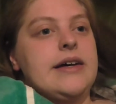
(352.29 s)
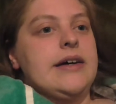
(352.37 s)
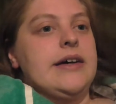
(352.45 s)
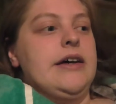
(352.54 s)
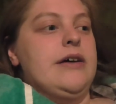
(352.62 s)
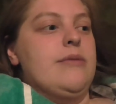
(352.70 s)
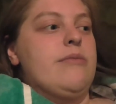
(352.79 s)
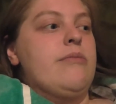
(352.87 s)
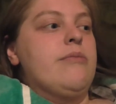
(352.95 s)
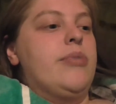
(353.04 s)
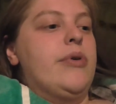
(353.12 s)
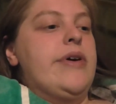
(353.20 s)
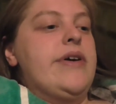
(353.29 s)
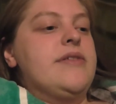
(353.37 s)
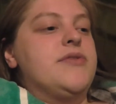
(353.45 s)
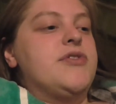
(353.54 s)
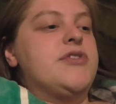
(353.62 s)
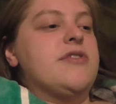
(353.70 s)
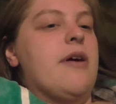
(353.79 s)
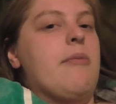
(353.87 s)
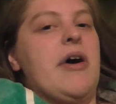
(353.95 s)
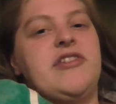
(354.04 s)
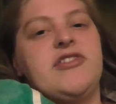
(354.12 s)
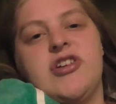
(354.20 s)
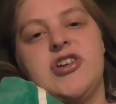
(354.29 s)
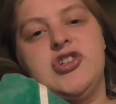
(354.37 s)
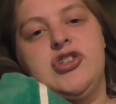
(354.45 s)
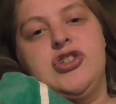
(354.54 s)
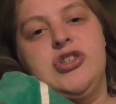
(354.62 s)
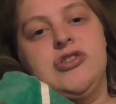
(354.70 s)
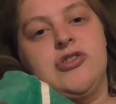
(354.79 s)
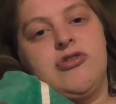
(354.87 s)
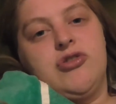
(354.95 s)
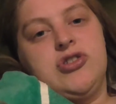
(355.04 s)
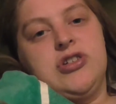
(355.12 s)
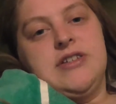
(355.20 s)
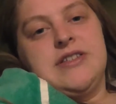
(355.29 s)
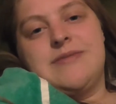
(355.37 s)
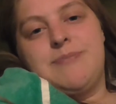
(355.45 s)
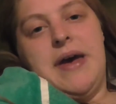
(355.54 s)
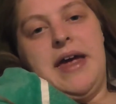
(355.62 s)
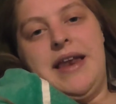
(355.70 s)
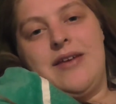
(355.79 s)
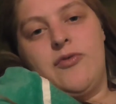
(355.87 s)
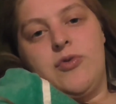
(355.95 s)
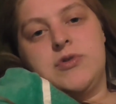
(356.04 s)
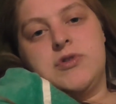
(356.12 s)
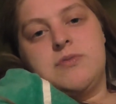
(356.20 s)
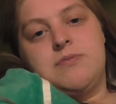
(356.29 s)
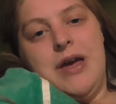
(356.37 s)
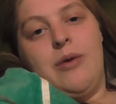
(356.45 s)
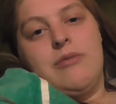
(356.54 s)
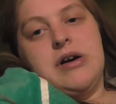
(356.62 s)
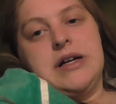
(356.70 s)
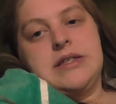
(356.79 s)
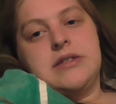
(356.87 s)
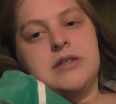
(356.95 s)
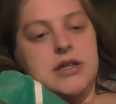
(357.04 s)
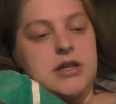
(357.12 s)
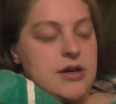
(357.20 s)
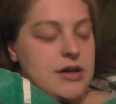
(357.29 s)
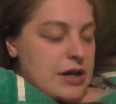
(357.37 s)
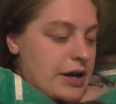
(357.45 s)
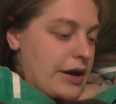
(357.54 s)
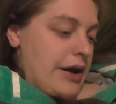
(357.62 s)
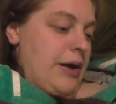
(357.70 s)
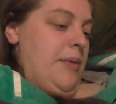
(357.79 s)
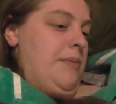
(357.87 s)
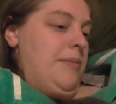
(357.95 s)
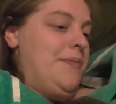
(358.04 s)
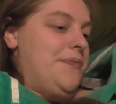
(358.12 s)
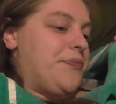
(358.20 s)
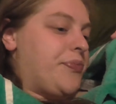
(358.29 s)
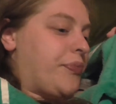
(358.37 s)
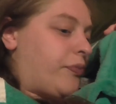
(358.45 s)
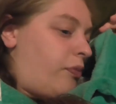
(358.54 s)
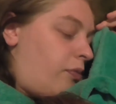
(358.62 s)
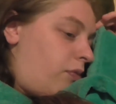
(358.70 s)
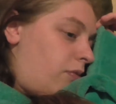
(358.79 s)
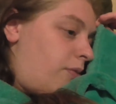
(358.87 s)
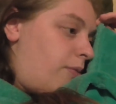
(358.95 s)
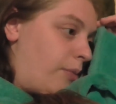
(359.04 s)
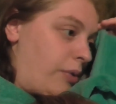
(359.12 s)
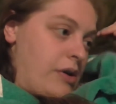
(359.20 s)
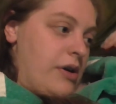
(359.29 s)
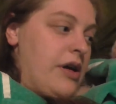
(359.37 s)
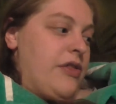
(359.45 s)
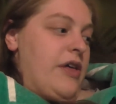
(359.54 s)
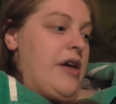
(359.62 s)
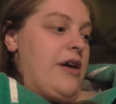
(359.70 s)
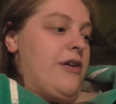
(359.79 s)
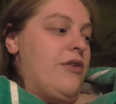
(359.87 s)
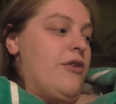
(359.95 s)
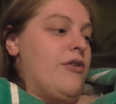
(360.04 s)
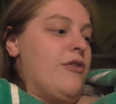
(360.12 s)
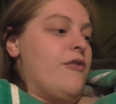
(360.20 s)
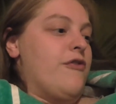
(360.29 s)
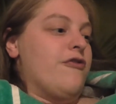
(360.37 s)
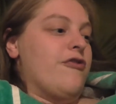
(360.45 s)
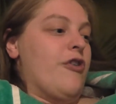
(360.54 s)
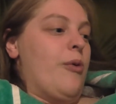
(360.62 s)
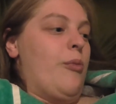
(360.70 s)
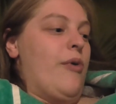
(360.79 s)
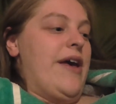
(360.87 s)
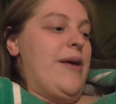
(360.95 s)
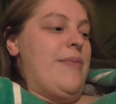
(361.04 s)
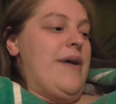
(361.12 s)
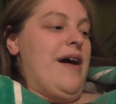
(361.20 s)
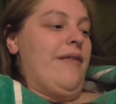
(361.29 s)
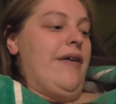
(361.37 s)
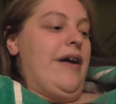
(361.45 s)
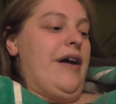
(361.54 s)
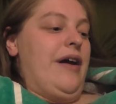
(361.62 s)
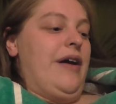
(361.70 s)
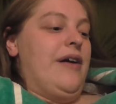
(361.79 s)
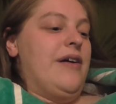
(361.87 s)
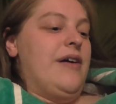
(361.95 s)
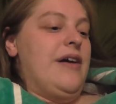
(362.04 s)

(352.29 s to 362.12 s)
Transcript: but it's at my discretion to use the crutches, pain-wise. But I think from weight bearing,